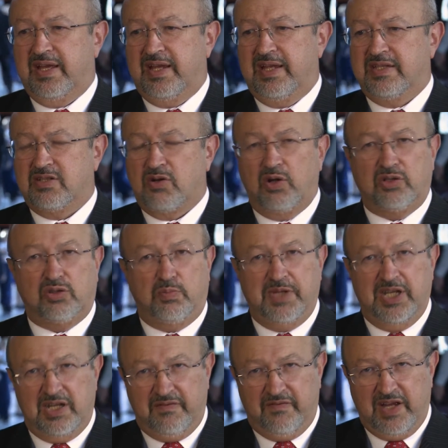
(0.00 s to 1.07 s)
it's going to
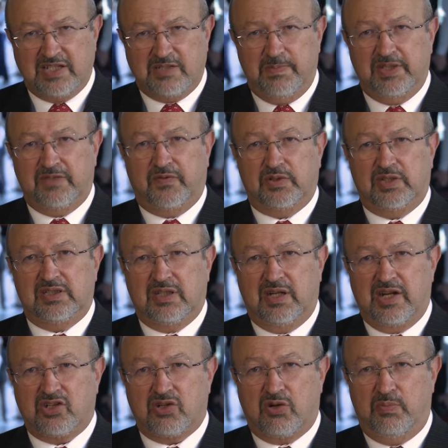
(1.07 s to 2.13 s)
be an investment for the
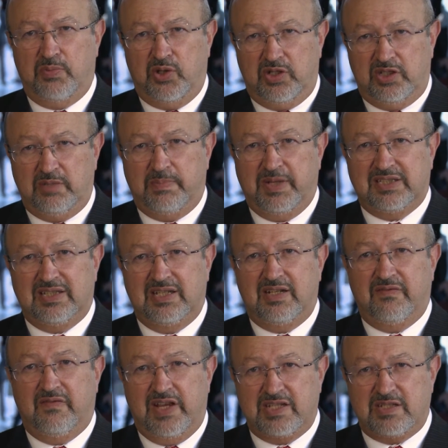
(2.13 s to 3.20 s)
international community, but an
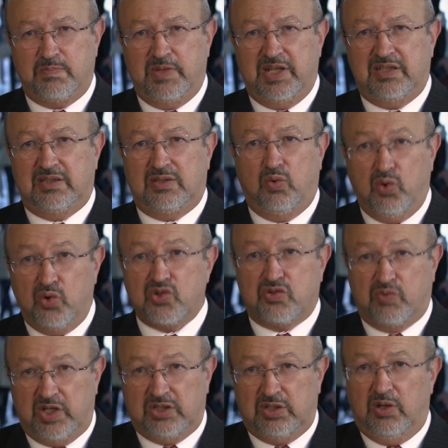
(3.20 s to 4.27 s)
investment
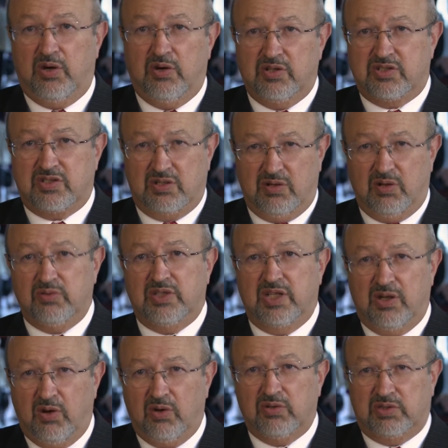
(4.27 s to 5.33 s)
whose returns on the
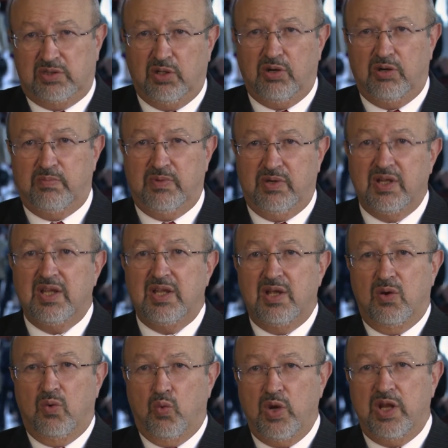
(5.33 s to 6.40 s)
long term
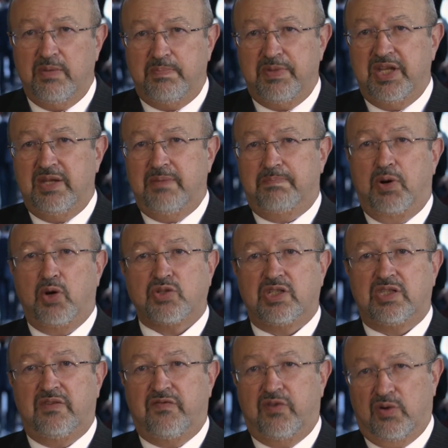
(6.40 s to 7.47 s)
will be
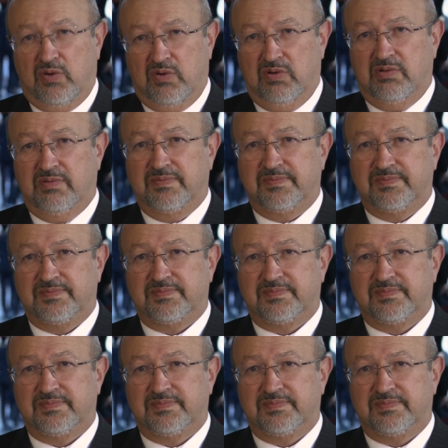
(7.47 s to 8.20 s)
positive for all.